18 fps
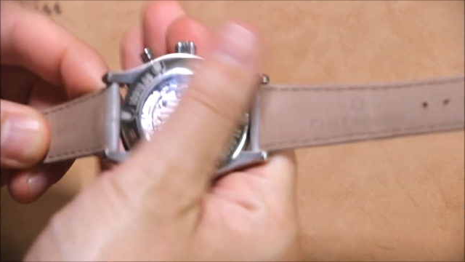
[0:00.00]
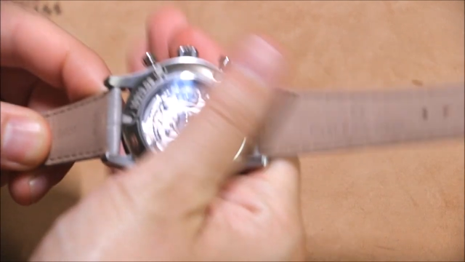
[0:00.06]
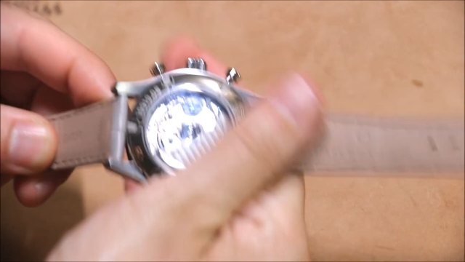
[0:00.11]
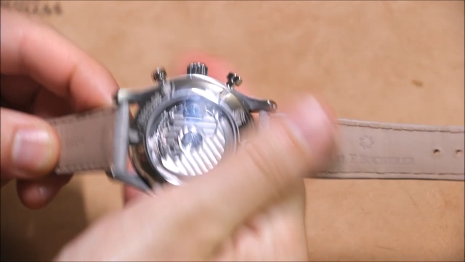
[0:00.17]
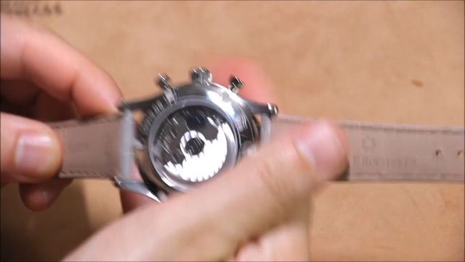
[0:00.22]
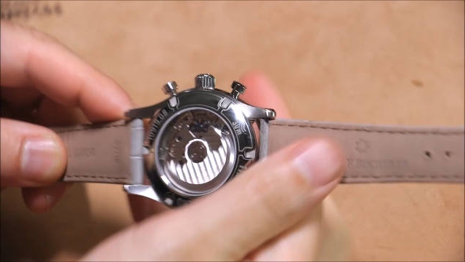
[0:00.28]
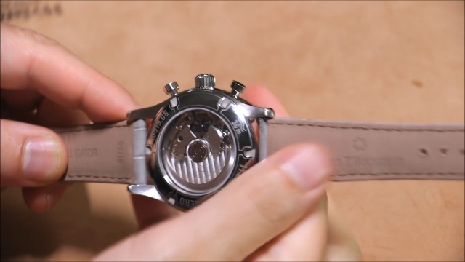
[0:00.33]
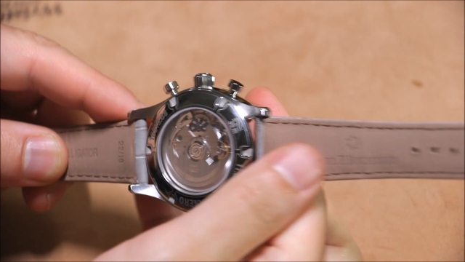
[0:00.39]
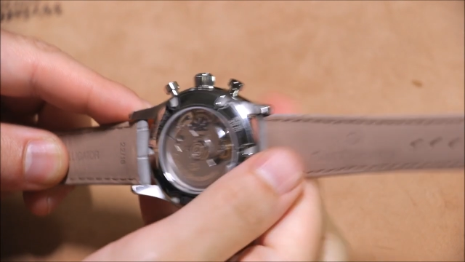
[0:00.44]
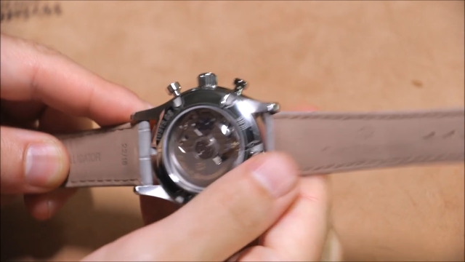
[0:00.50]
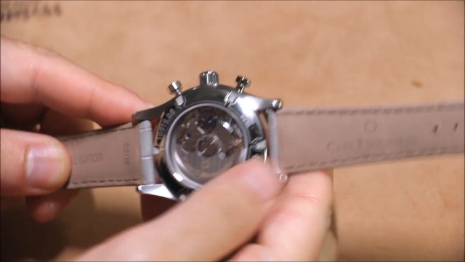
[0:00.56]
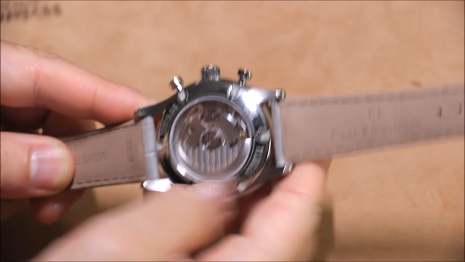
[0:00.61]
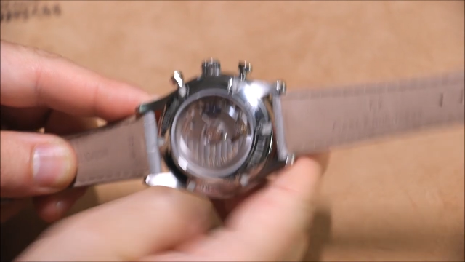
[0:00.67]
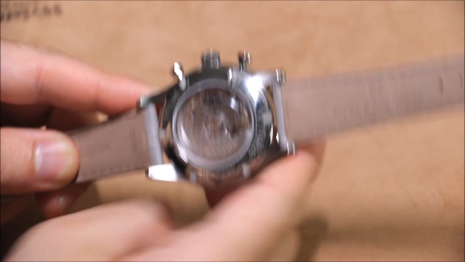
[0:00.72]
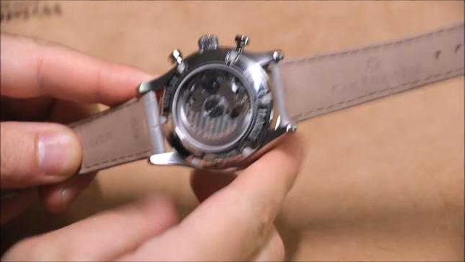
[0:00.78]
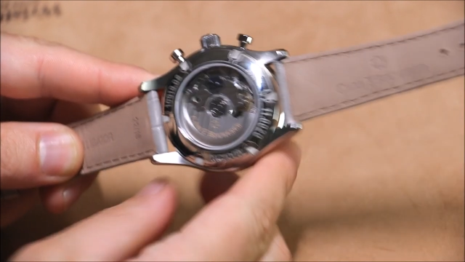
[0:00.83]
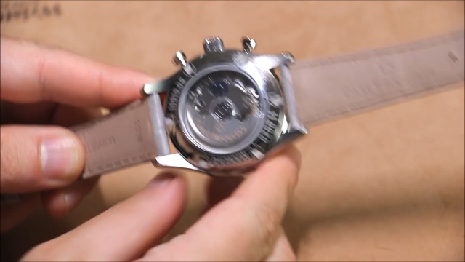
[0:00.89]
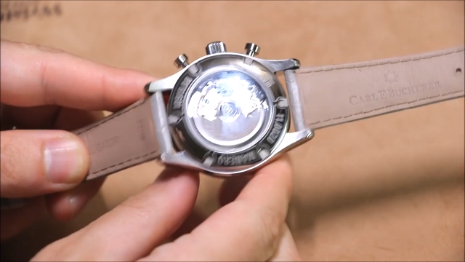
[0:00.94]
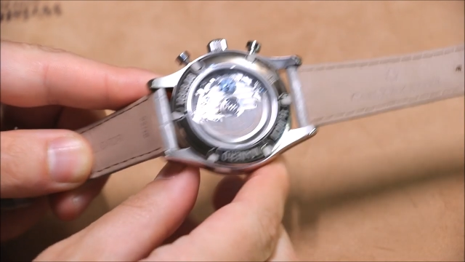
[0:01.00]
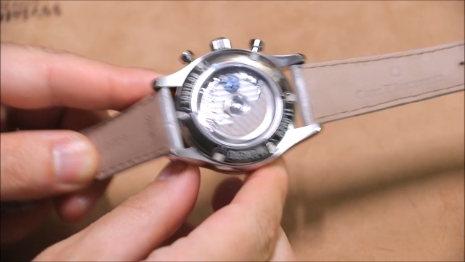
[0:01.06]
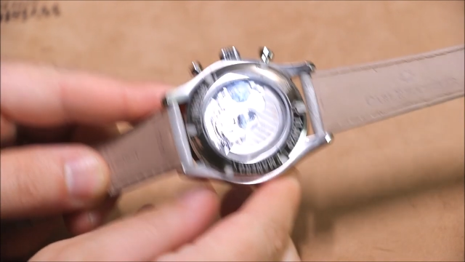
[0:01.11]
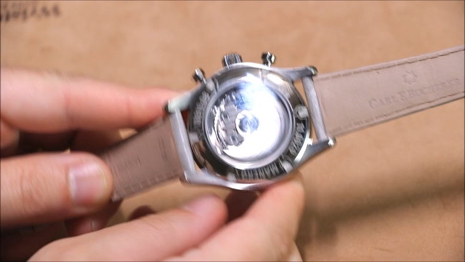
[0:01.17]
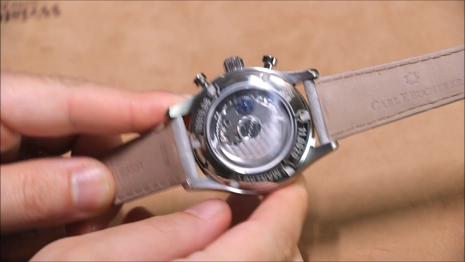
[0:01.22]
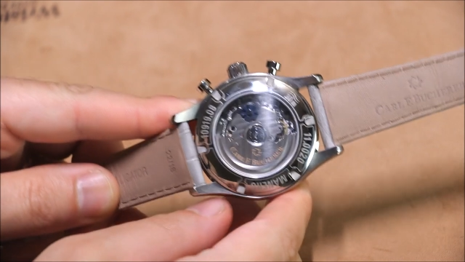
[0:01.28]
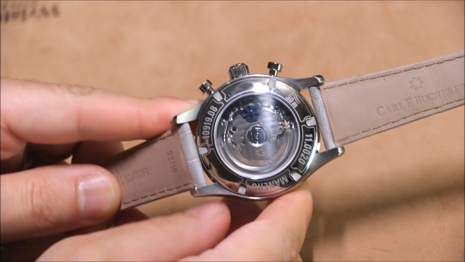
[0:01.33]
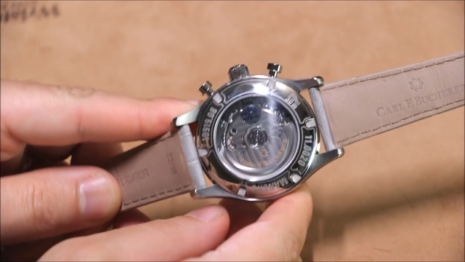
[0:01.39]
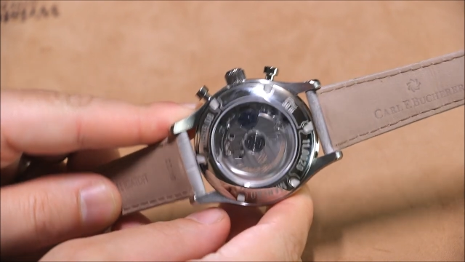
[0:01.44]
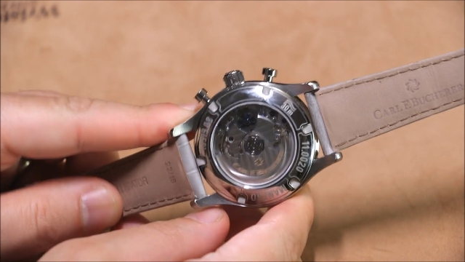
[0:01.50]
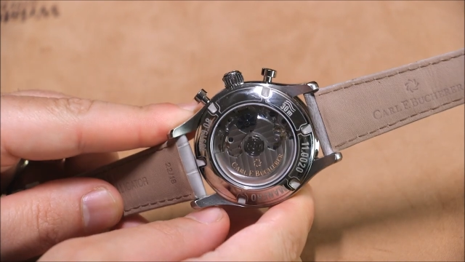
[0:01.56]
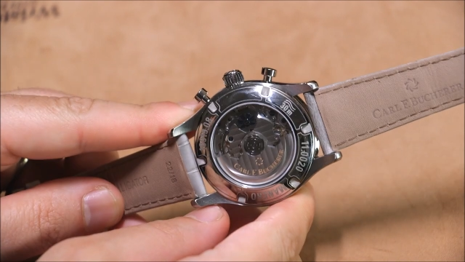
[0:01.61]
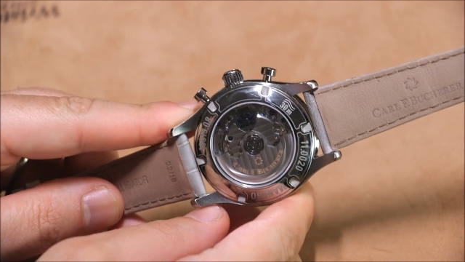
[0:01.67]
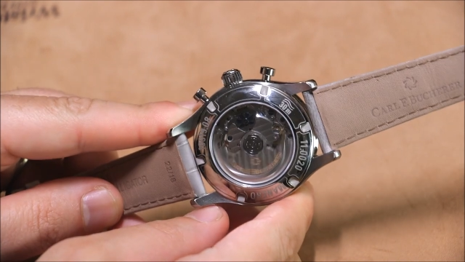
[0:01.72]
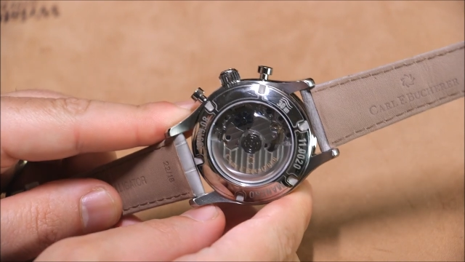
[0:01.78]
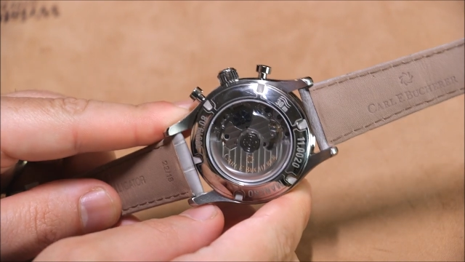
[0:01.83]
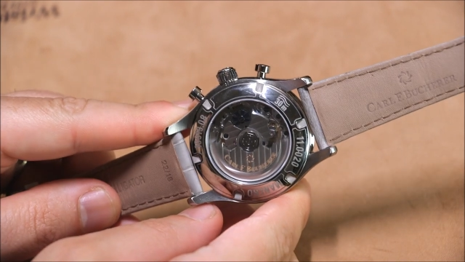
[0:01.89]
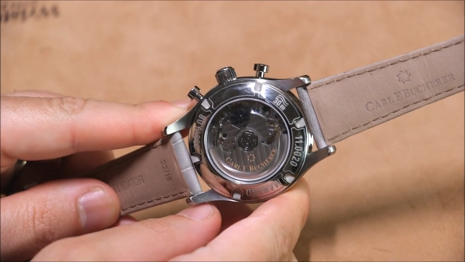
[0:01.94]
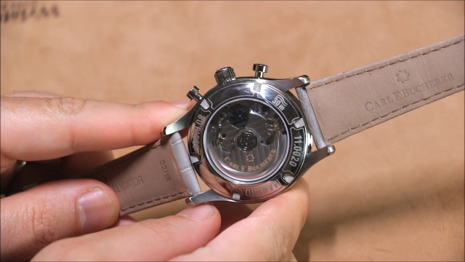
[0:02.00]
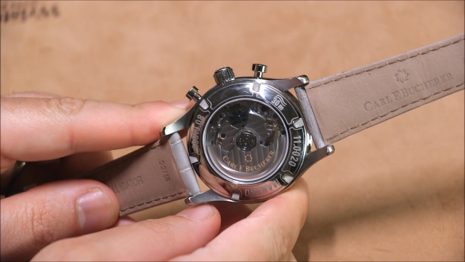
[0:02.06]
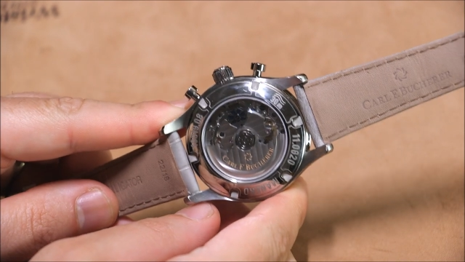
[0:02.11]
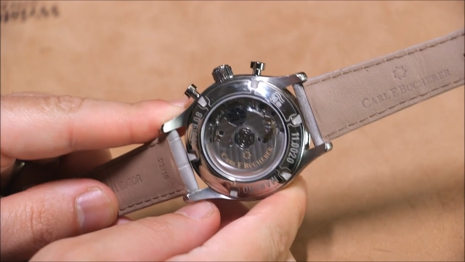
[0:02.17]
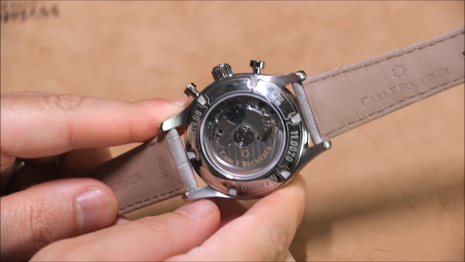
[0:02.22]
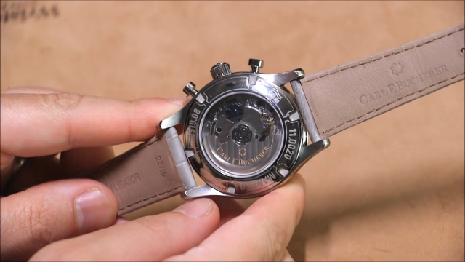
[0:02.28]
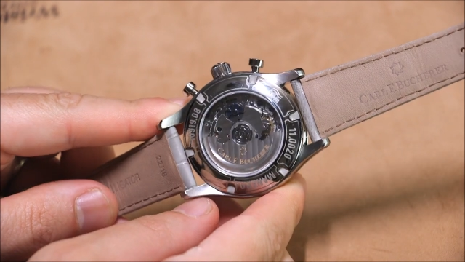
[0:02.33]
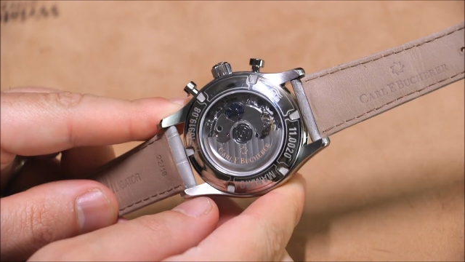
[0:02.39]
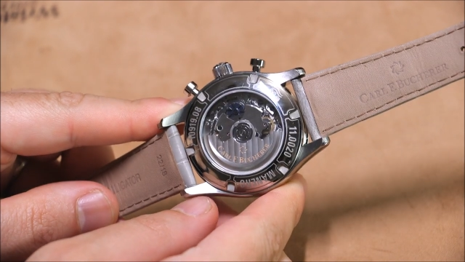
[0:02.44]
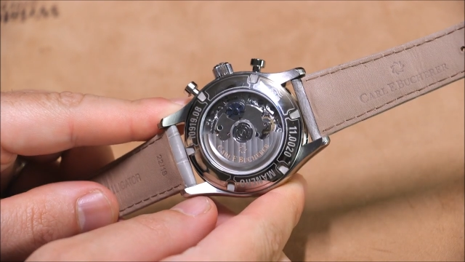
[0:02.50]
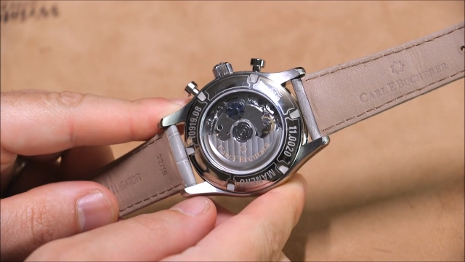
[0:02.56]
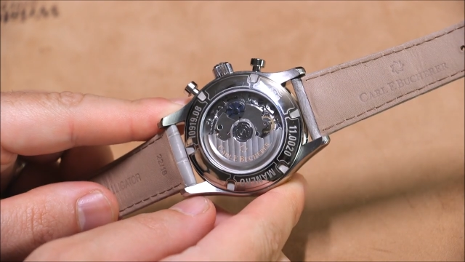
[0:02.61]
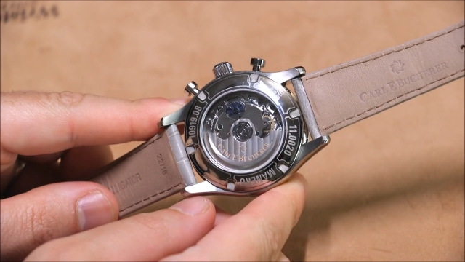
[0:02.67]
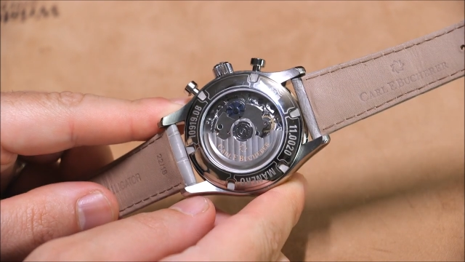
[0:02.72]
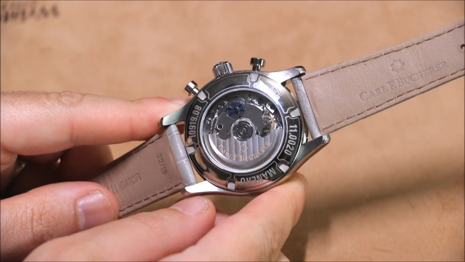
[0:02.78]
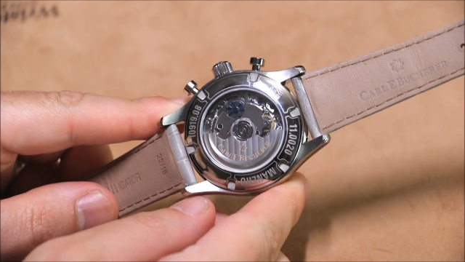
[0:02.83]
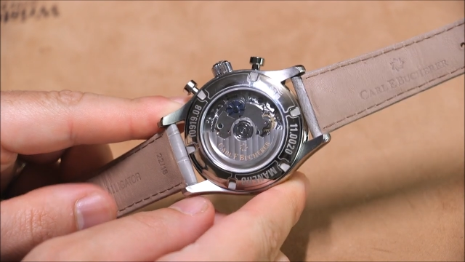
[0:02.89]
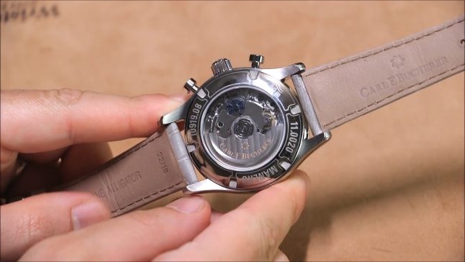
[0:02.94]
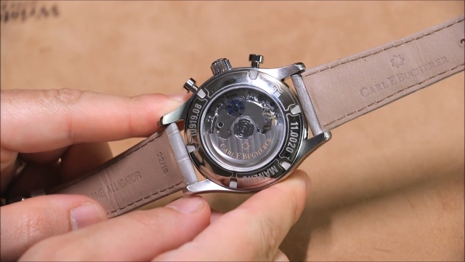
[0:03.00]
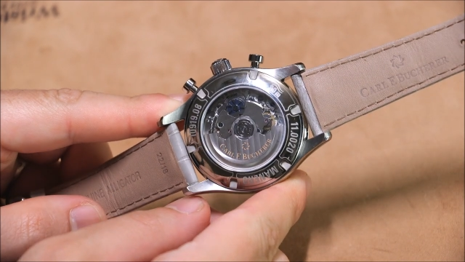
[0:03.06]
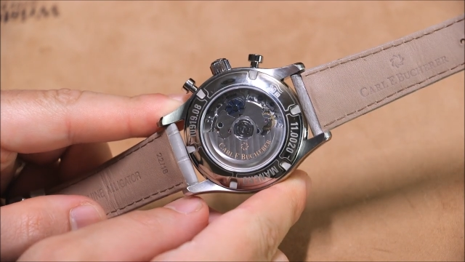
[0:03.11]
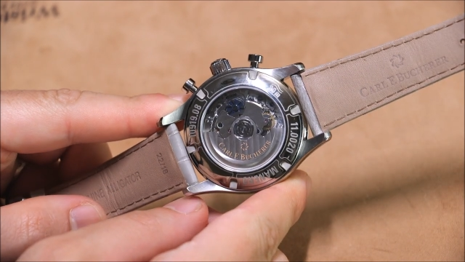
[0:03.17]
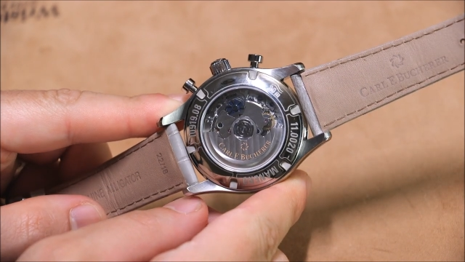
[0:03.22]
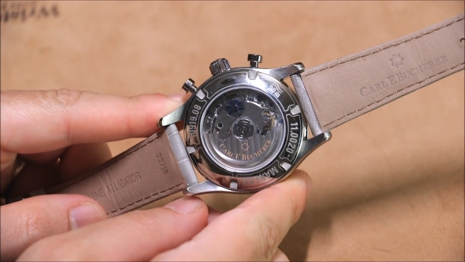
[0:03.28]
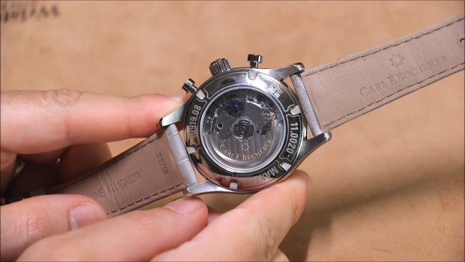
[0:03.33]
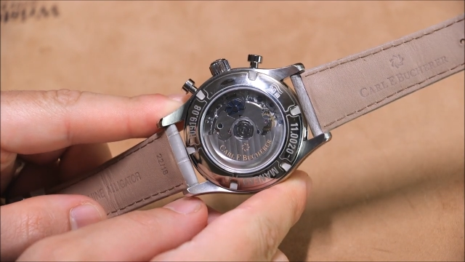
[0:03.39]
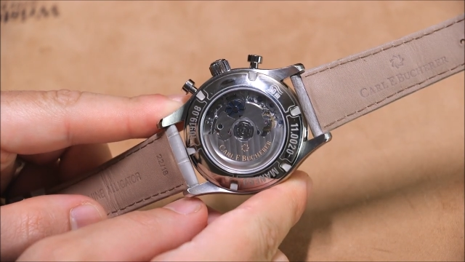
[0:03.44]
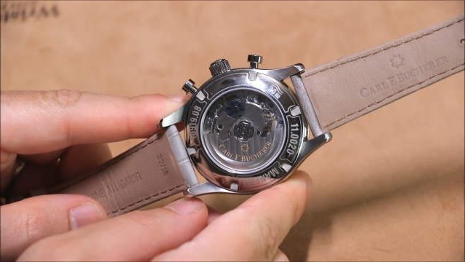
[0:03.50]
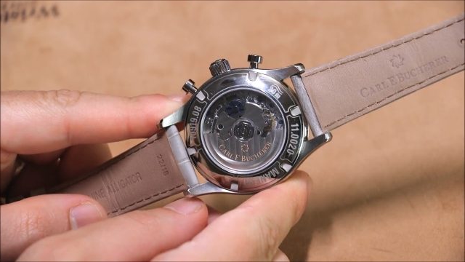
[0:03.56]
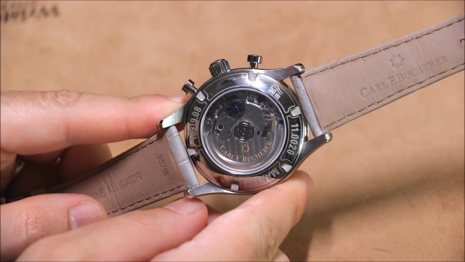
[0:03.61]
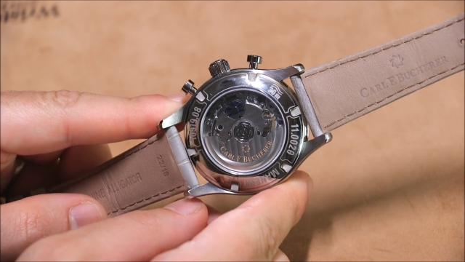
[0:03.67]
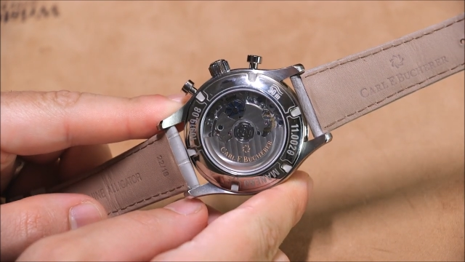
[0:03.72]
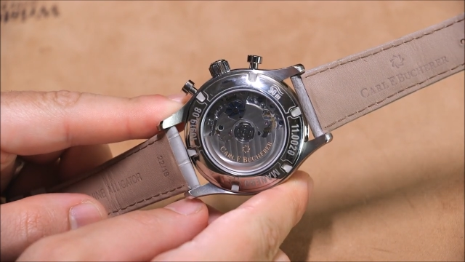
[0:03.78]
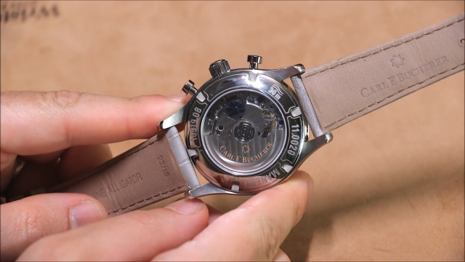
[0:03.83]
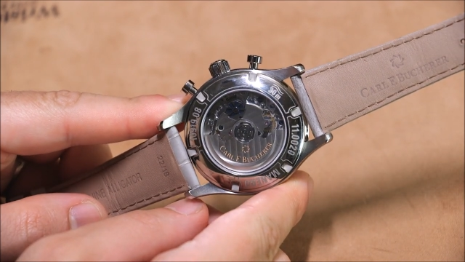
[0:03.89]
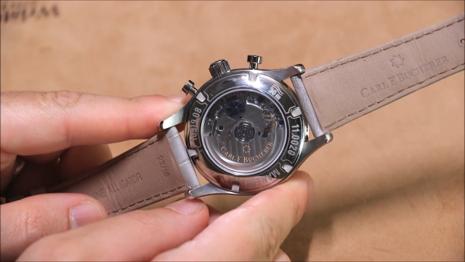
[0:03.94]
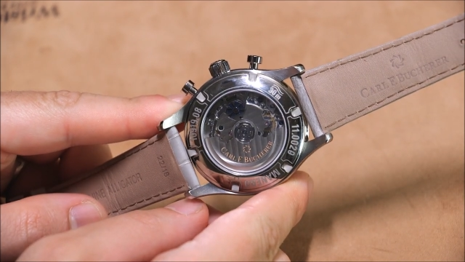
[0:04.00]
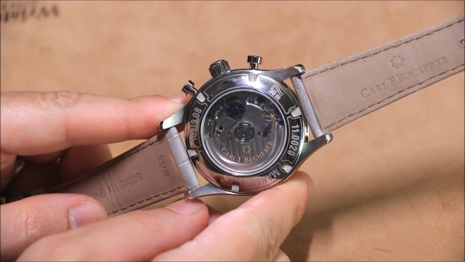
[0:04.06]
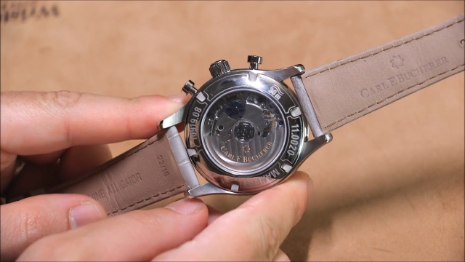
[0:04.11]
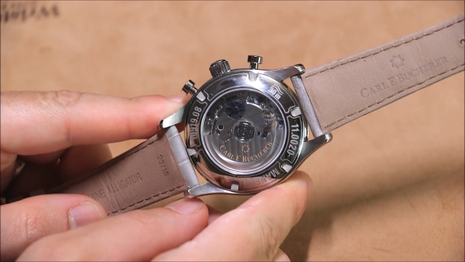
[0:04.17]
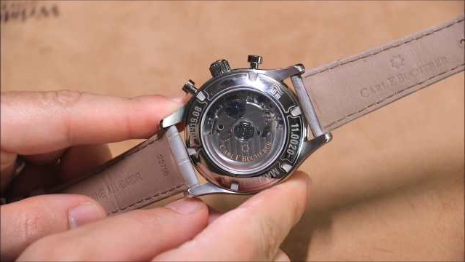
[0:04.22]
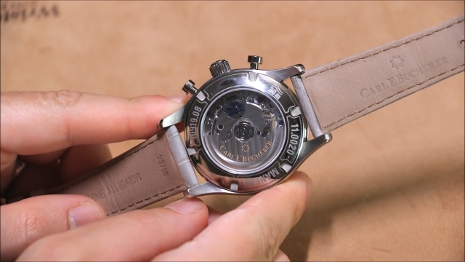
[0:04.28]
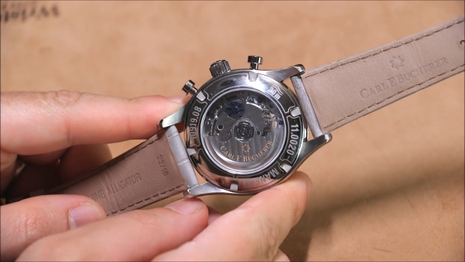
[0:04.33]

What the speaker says: Nobody's mouth can be seen.